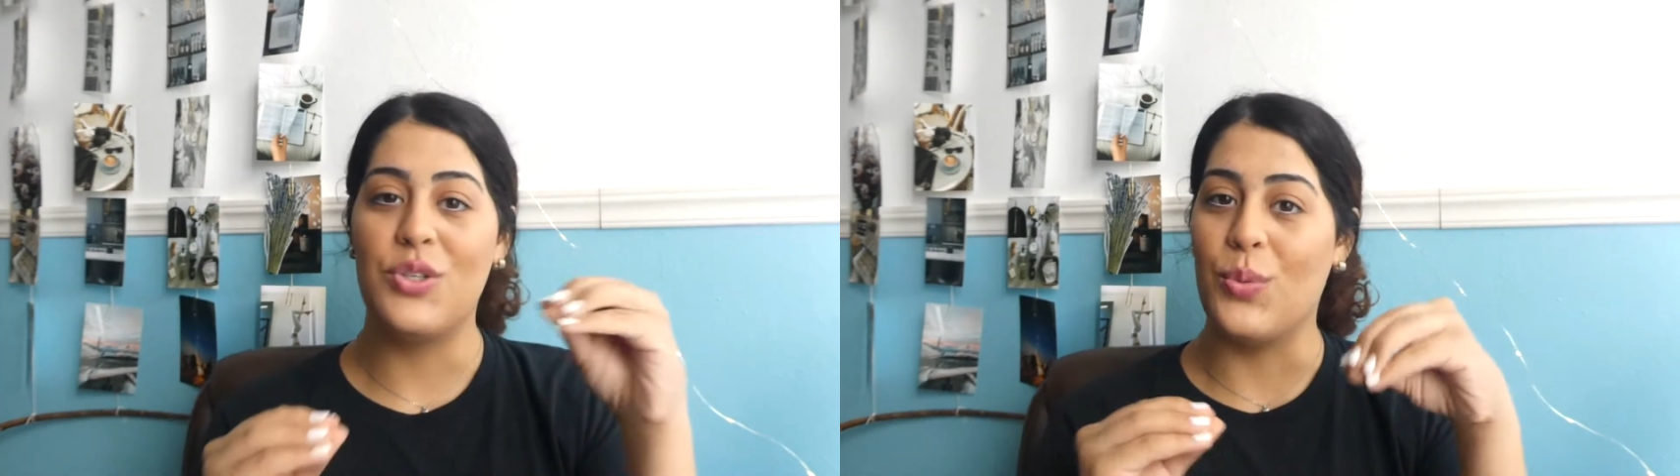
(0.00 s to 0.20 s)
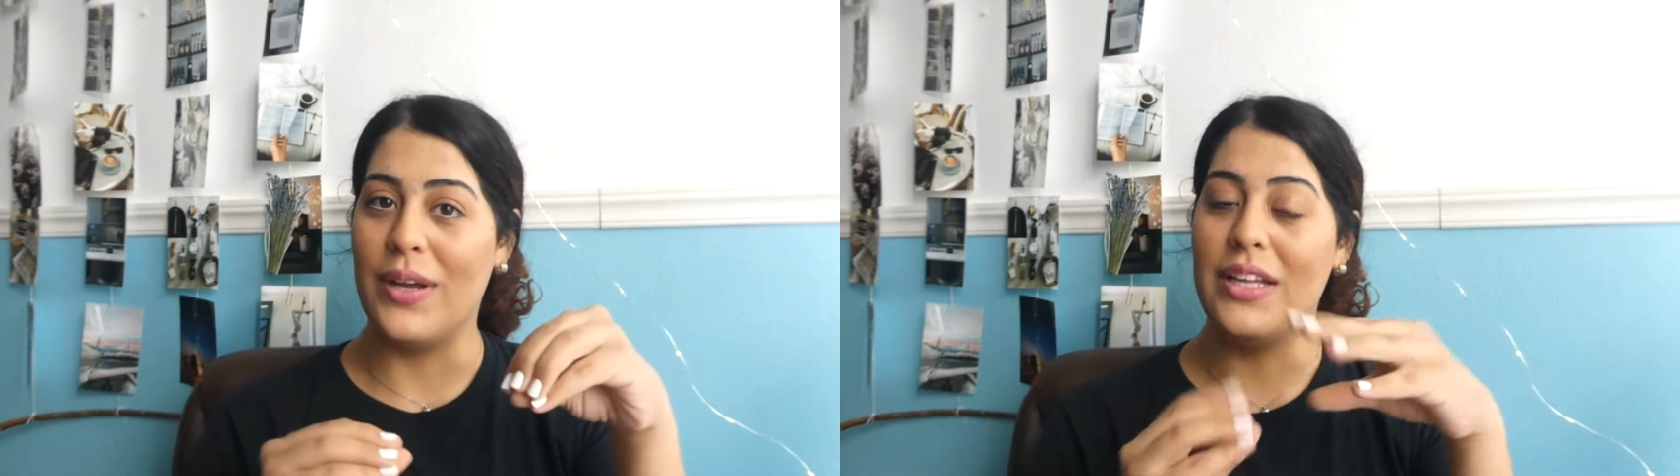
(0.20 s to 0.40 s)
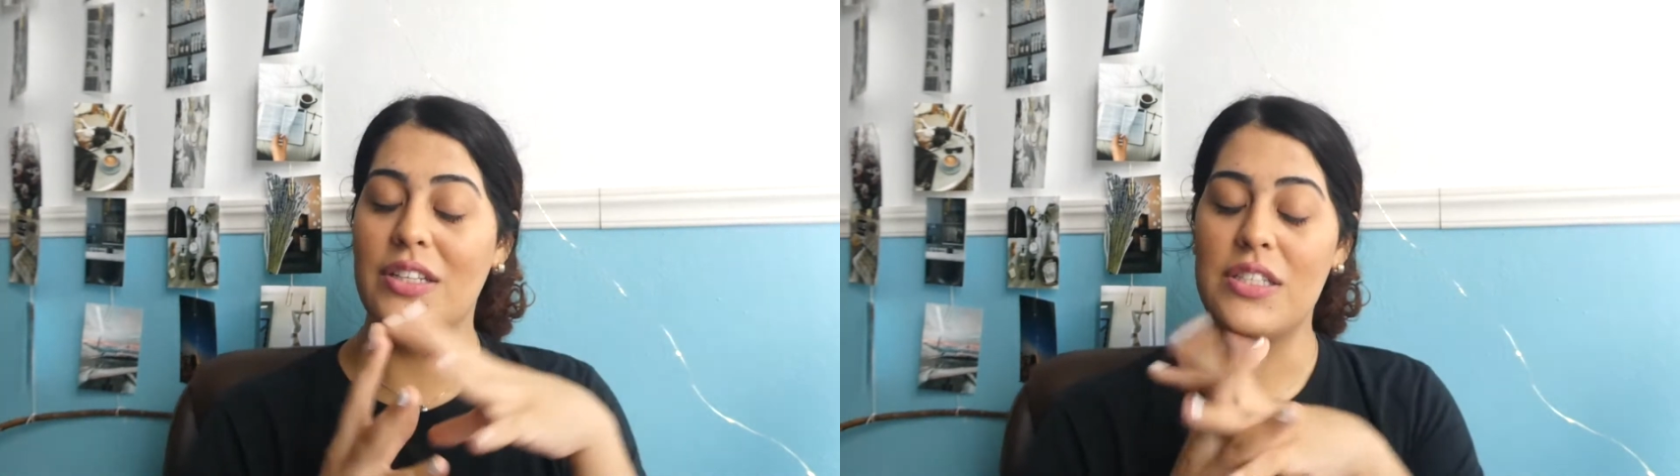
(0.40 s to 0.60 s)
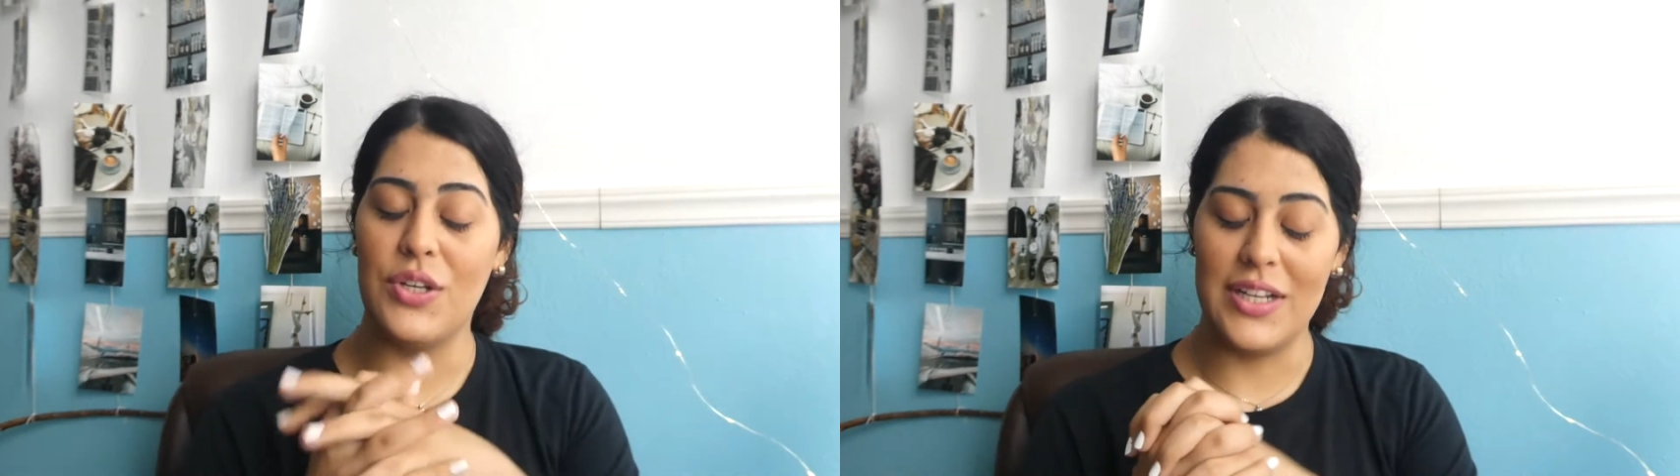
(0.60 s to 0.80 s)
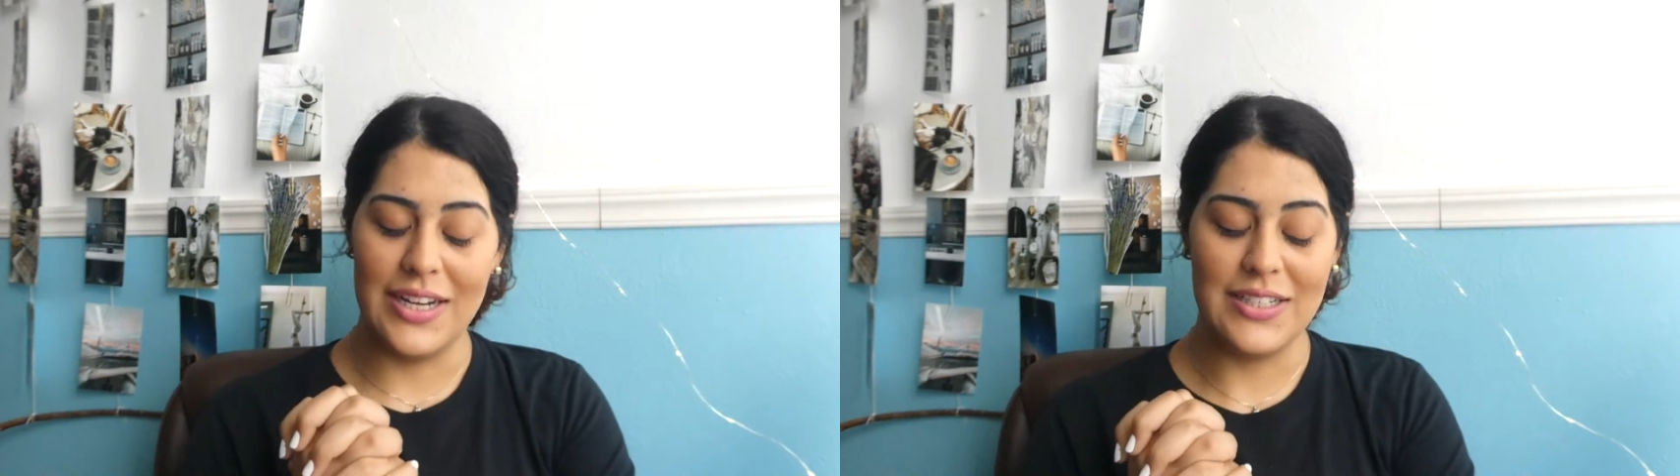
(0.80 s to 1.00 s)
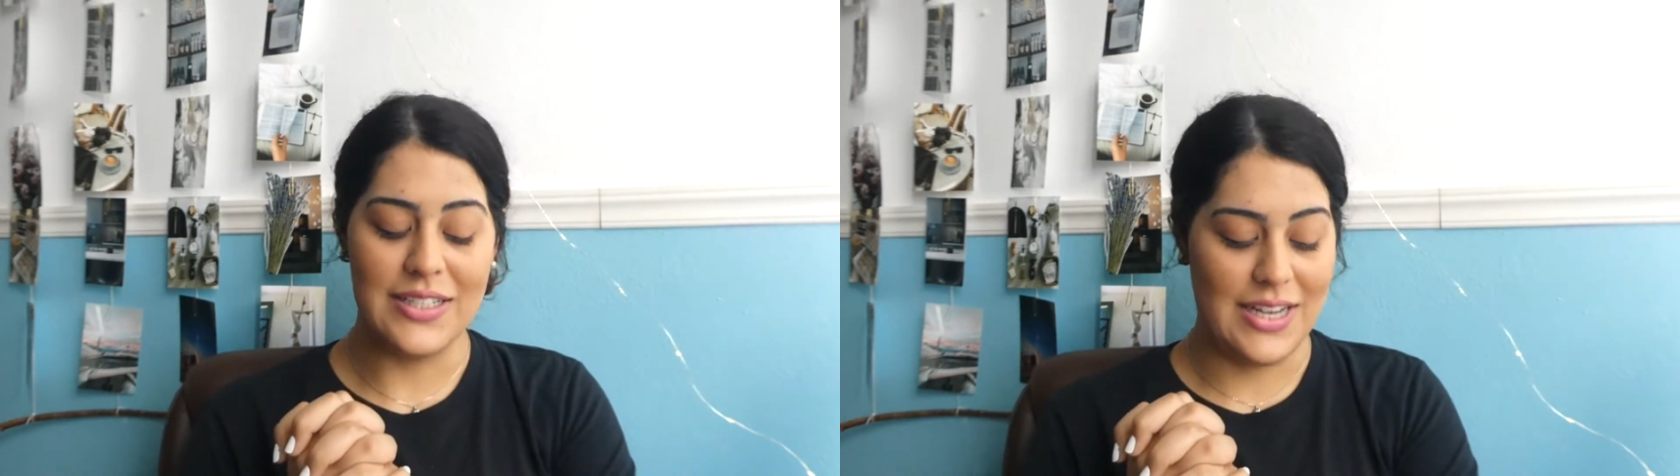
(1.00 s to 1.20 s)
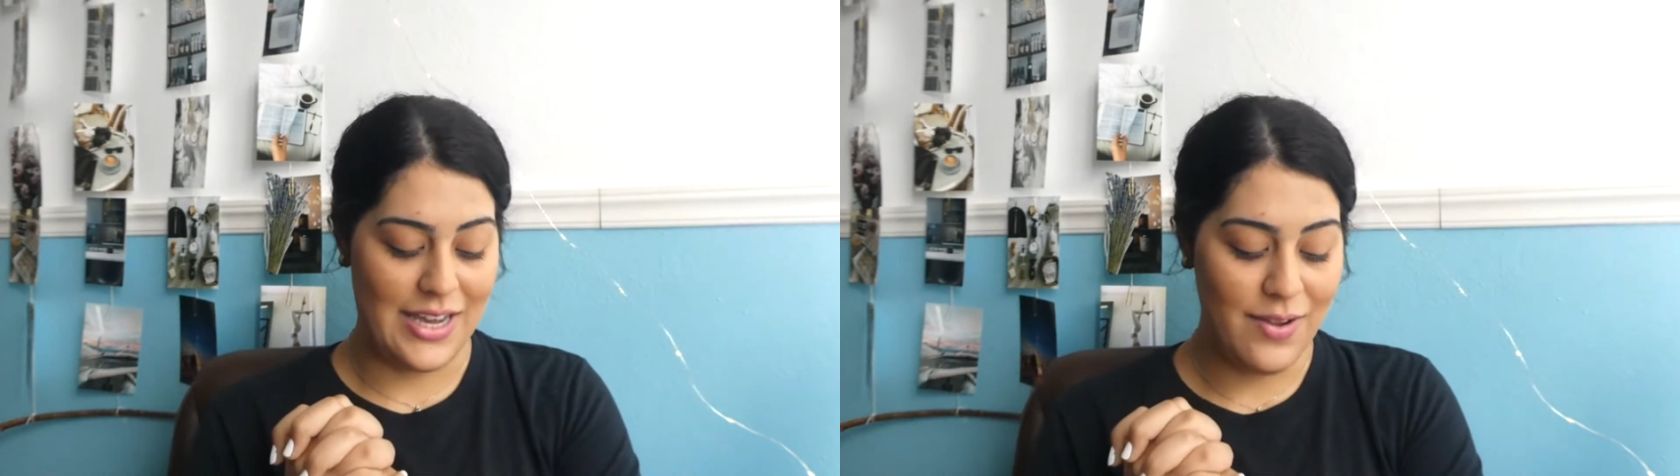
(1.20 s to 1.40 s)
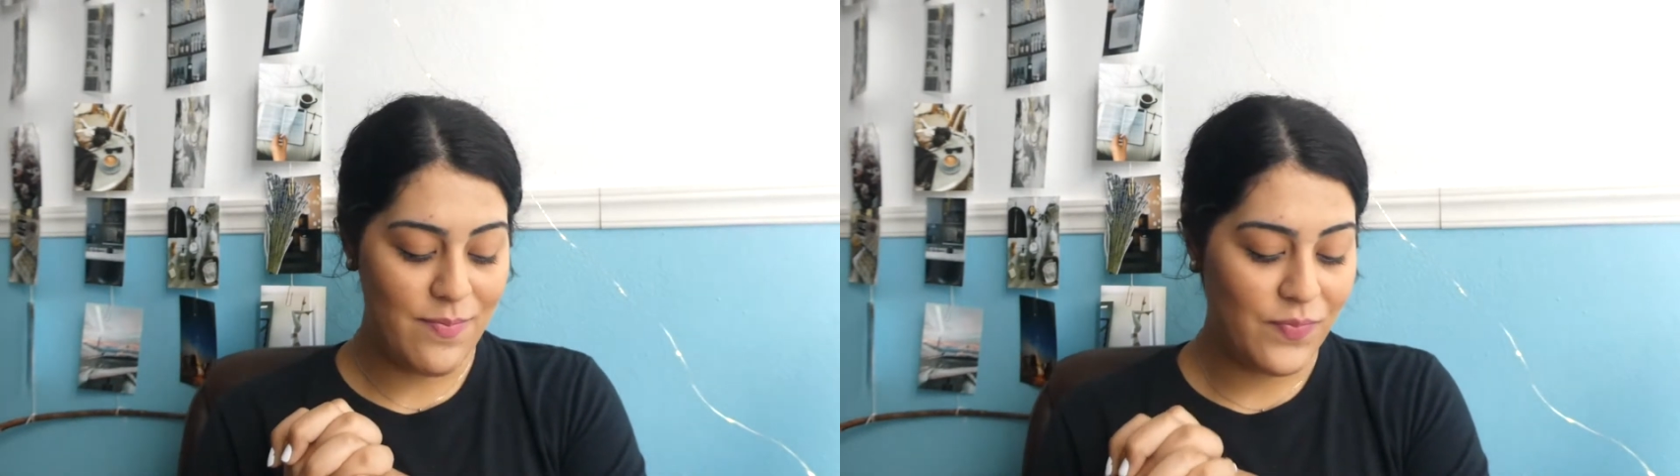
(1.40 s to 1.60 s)
to wait until the next
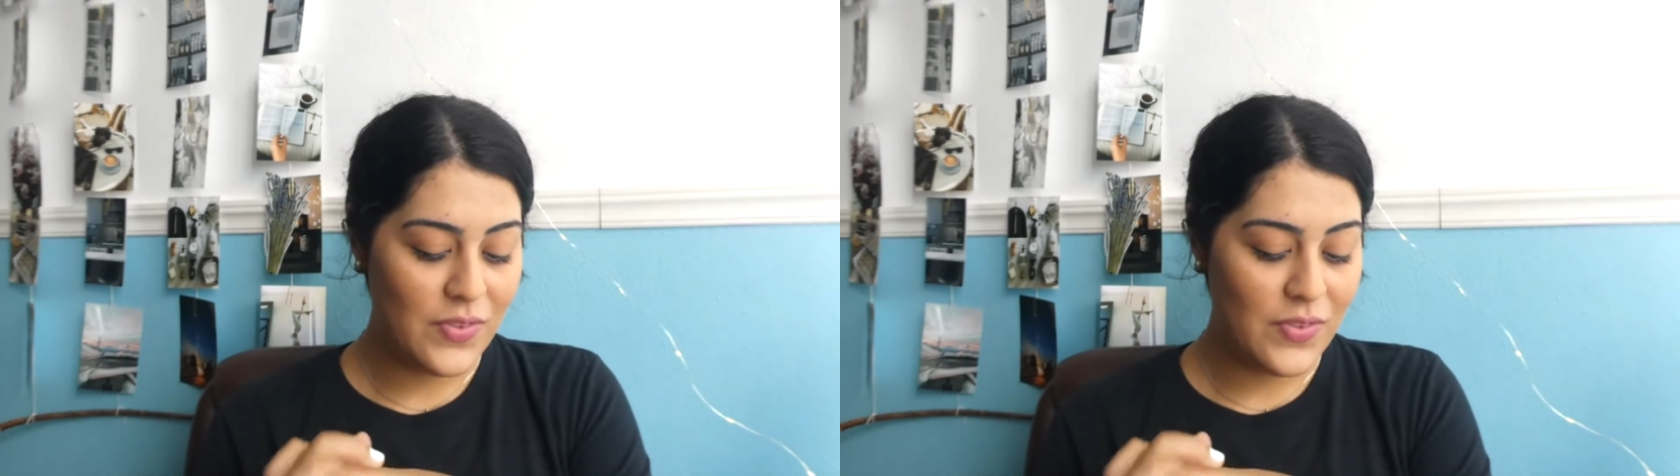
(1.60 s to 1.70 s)
day.